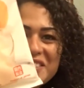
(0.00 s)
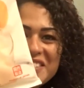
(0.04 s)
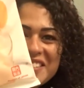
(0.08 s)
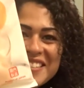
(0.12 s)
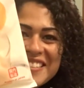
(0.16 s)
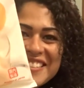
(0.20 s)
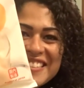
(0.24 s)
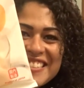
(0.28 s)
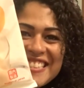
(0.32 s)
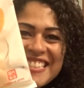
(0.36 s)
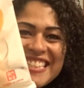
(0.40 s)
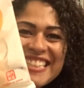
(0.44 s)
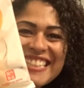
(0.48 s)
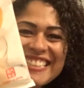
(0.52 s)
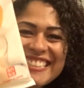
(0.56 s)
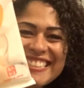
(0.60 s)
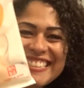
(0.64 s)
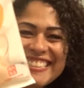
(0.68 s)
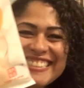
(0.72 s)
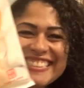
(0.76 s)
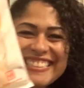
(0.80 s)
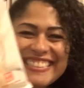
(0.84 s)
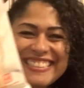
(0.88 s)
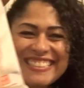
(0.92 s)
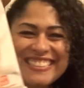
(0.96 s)
is
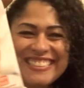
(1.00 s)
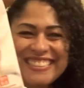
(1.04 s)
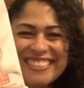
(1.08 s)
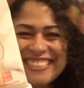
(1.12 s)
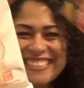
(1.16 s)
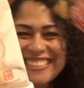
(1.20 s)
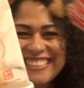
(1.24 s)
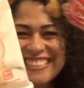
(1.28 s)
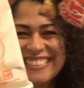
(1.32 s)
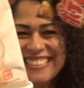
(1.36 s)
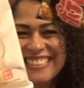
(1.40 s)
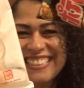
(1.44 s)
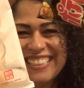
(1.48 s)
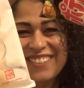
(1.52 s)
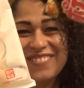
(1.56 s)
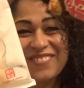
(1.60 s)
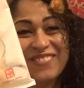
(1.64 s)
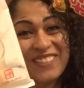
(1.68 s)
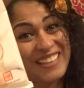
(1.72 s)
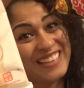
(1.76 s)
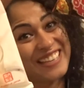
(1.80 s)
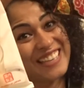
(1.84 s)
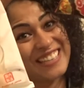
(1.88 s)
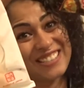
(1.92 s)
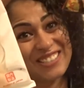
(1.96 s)
if
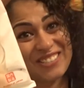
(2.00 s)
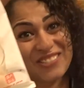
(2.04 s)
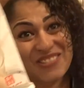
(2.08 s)
we get too